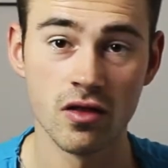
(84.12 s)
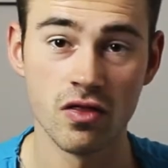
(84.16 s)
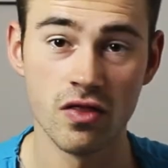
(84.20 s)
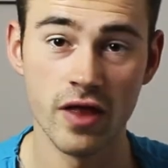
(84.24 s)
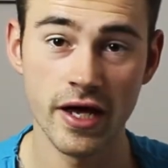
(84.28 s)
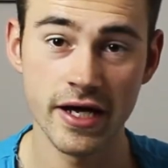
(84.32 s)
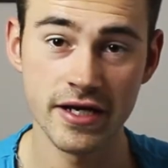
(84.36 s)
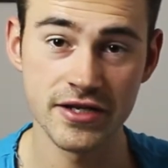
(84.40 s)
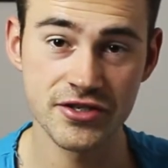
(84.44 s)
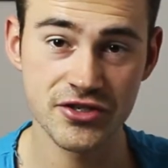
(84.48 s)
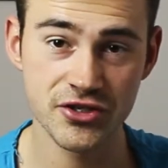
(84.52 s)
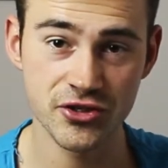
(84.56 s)

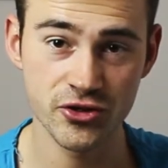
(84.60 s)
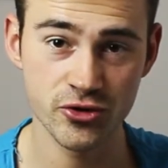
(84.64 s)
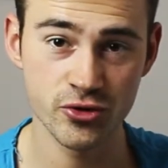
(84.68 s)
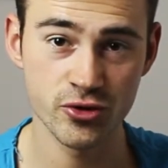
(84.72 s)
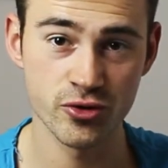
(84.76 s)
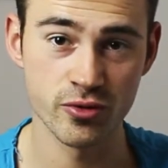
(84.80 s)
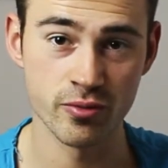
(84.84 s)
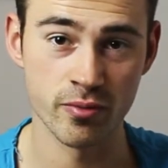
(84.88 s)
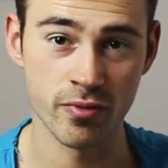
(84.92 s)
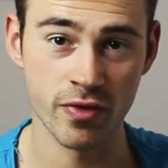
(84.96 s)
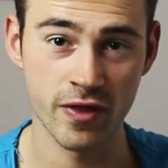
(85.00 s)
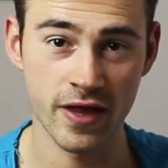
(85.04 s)
They
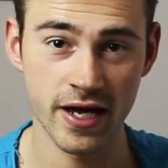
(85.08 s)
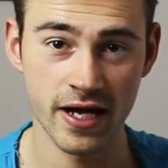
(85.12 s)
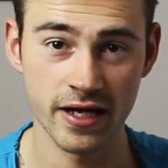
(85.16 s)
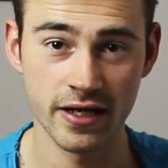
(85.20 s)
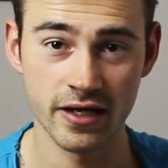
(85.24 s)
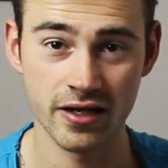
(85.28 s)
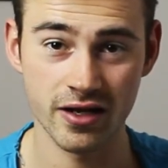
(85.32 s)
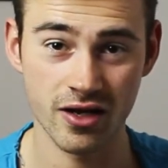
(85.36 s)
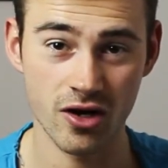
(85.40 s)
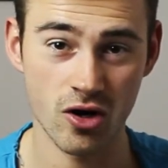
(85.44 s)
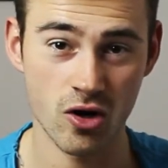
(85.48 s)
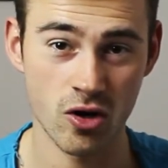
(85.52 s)
assume
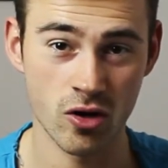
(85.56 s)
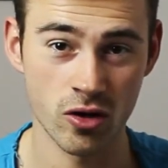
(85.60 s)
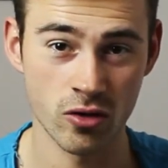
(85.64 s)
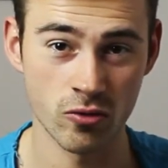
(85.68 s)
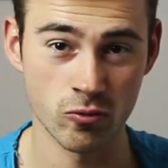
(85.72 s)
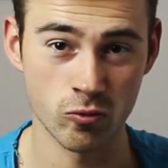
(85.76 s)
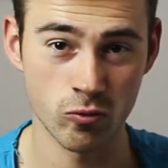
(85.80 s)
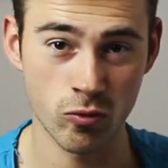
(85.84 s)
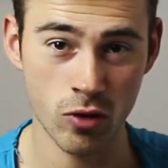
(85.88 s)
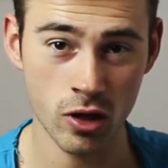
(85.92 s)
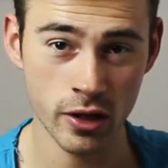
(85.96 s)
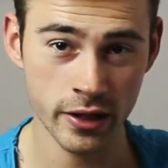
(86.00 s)
that
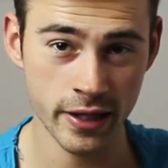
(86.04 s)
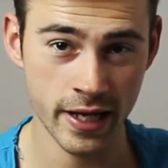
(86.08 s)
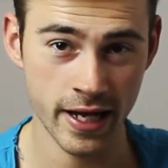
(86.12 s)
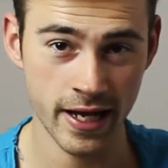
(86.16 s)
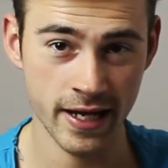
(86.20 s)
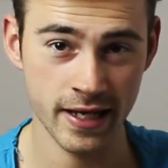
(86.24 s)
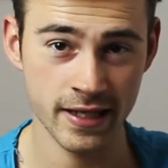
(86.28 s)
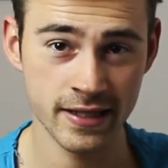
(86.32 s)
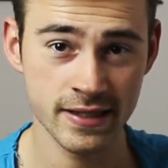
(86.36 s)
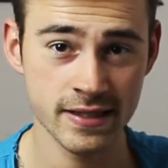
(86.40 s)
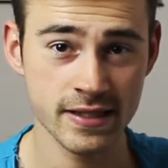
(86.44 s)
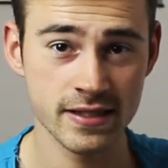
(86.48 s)
on one
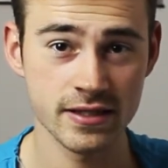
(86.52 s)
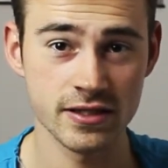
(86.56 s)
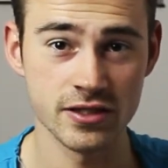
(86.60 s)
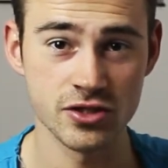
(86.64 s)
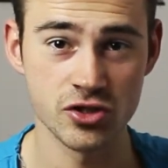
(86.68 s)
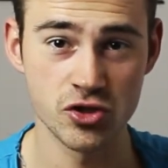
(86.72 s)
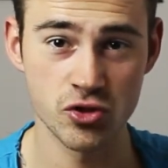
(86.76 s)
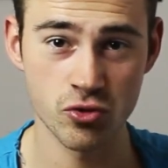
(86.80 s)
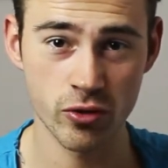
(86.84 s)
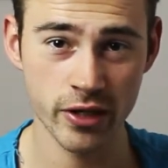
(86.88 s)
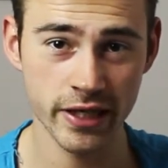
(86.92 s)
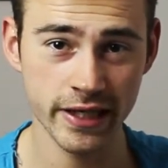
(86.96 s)

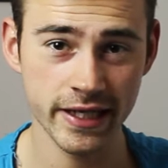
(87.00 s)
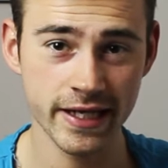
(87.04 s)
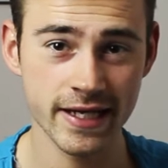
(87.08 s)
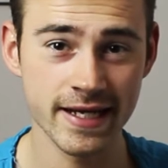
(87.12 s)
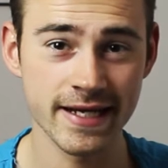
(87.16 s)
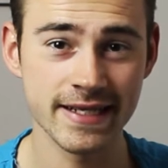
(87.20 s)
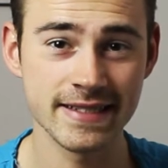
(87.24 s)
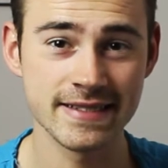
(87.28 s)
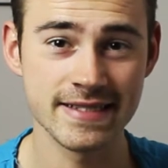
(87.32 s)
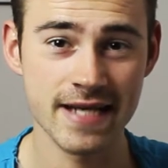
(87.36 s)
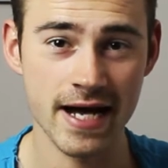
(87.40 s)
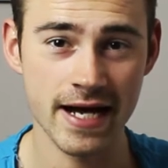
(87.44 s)
hand,
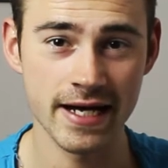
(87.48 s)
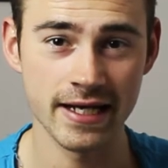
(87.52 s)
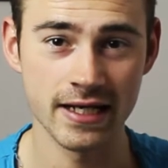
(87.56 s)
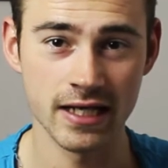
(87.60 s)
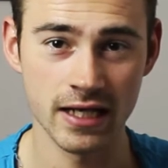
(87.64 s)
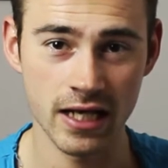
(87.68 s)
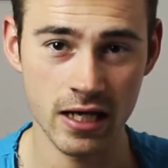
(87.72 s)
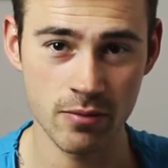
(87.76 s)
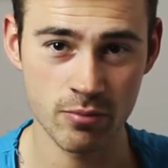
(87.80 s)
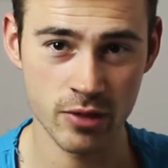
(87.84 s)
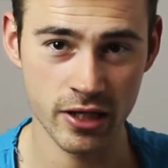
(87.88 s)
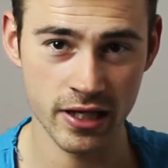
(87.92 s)
drinking diet
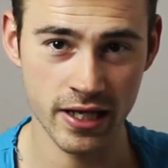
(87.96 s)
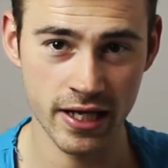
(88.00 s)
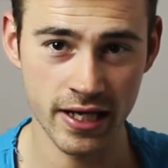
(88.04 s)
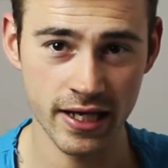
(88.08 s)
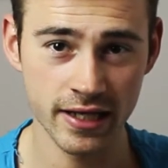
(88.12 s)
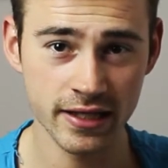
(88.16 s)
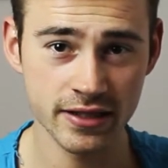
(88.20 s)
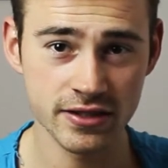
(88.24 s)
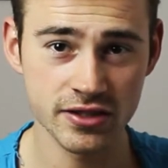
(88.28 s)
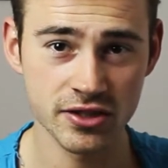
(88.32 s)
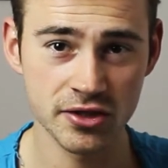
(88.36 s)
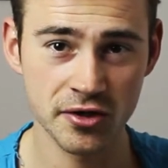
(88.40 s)

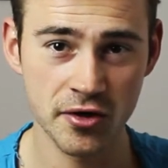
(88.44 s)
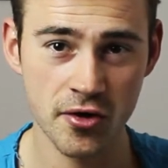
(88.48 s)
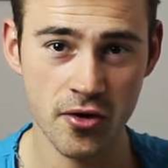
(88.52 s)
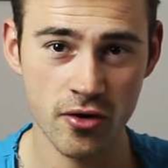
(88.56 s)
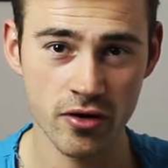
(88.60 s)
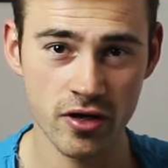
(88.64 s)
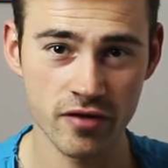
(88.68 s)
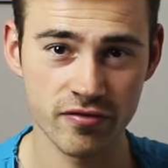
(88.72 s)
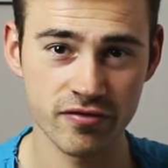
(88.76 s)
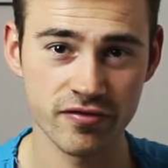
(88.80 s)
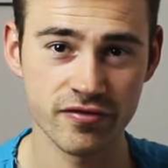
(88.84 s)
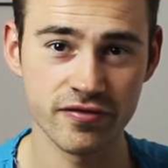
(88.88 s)
lemonade
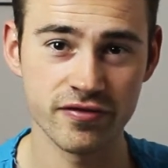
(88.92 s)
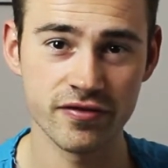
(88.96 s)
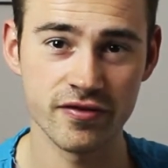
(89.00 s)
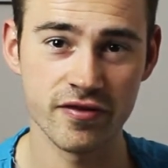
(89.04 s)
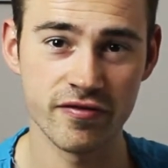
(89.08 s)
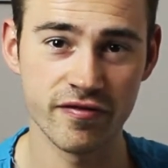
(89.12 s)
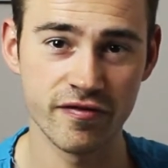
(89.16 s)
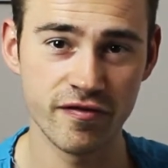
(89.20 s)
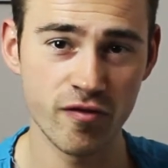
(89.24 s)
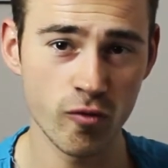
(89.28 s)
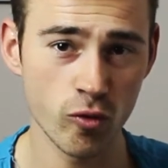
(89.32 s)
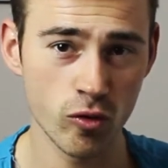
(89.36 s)
could have
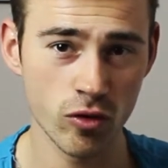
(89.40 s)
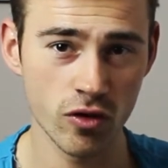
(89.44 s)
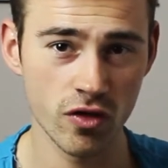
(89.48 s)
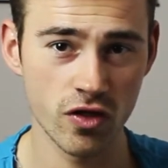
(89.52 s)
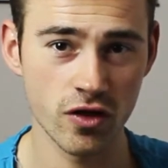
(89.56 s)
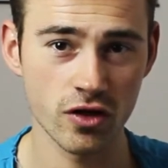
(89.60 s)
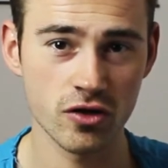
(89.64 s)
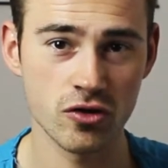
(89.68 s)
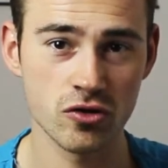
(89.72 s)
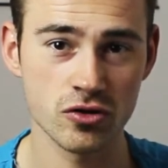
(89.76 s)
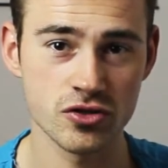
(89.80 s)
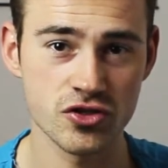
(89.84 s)
fooled
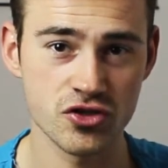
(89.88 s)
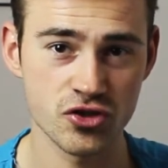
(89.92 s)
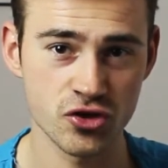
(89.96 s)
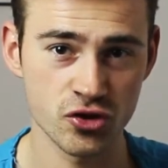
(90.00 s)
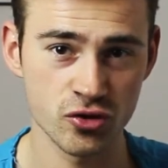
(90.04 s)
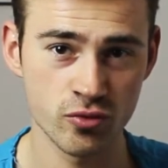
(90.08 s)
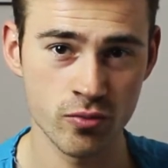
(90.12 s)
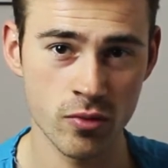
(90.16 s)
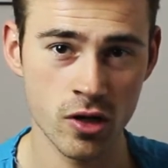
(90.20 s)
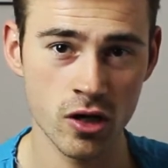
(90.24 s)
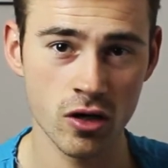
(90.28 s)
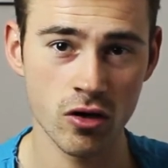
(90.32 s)
the
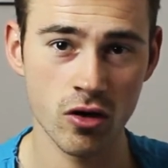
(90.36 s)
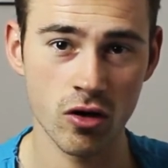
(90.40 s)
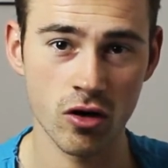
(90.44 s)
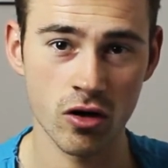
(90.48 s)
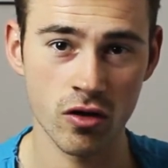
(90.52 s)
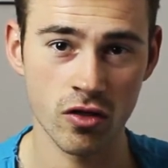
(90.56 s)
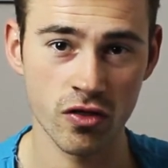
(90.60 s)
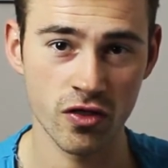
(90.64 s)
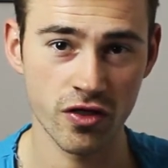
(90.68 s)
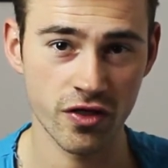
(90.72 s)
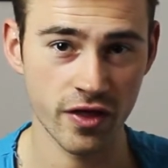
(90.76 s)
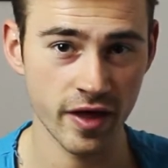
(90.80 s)
consumer
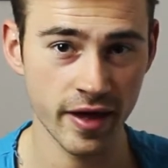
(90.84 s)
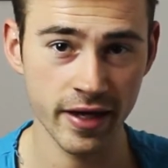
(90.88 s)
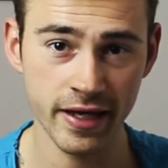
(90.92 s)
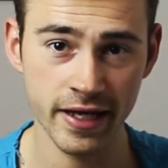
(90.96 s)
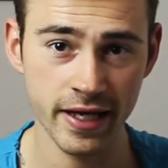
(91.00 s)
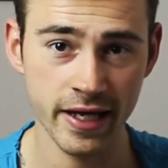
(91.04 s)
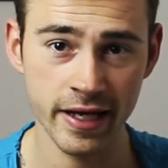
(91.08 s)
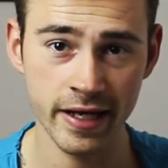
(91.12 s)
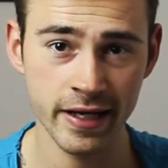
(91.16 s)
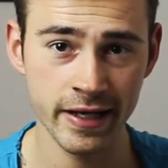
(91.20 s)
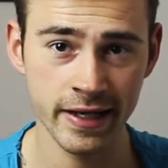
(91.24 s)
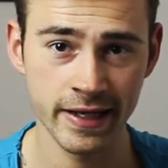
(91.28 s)
on
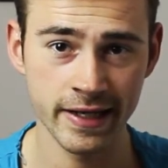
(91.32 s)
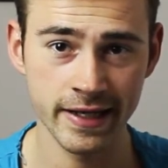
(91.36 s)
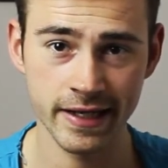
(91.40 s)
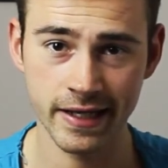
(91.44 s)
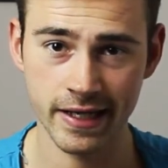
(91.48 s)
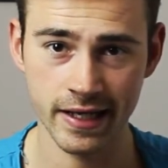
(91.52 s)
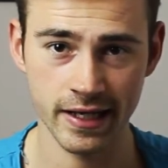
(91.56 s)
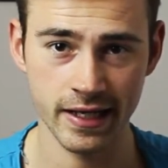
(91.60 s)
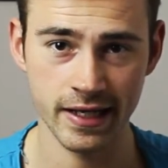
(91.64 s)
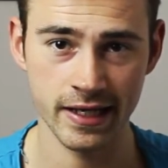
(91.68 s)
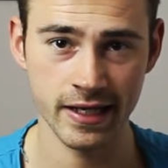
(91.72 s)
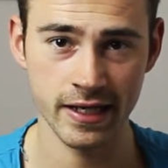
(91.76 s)
thinking he
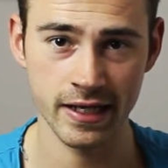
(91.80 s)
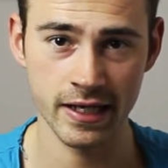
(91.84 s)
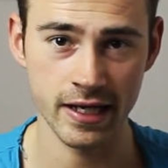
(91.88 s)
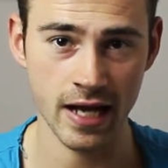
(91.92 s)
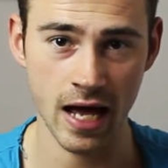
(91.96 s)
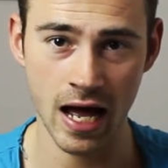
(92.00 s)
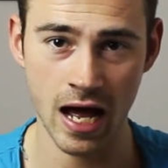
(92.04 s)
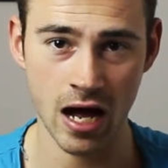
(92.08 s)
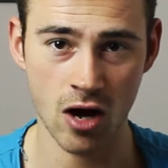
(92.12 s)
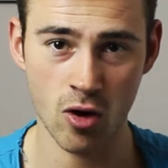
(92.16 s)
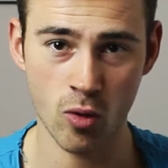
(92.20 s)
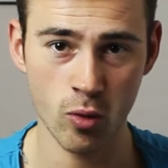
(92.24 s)
can
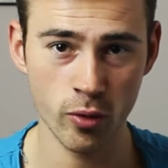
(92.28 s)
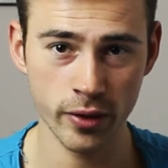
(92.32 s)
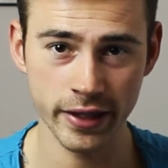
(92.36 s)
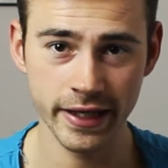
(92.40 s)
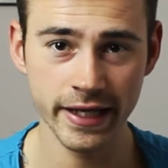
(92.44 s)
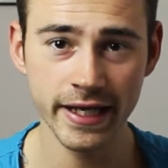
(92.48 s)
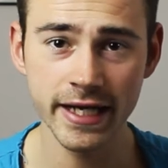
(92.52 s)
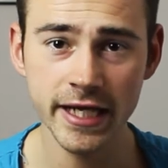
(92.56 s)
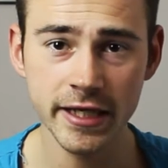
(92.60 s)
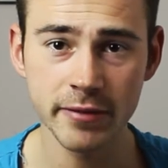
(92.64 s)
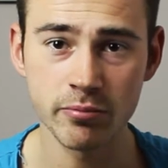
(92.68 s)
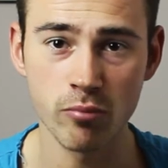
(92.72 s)
now
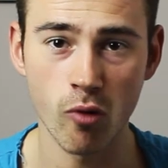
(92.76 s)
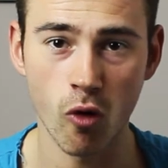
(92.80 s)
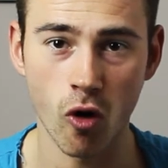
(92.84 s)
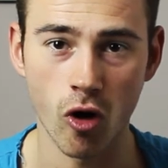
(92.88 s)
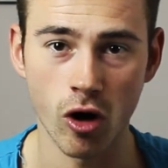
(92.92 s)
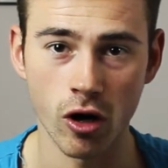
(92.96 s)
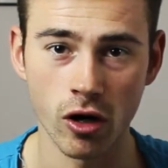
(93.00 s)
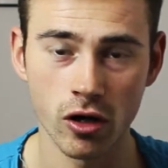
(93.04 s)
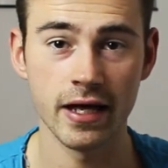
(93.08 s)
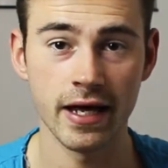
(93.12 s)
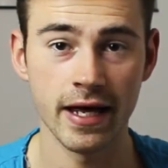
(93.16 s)
eat more,